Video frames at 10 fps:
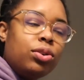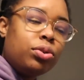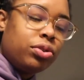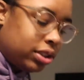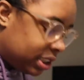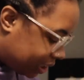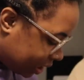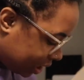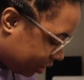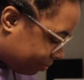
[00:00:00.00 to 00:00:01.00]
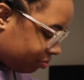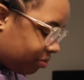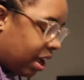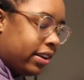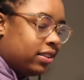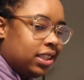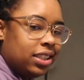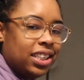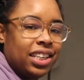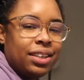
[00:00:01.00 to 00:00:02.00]
so greasy,
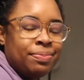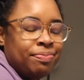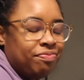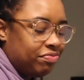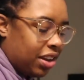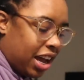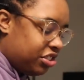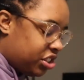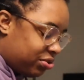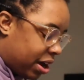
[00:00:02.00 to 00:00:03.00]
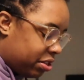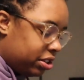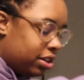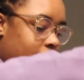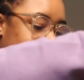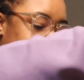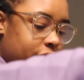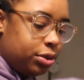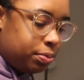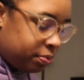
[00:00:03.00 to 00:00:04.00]
ideally, I'd just rather not, you know?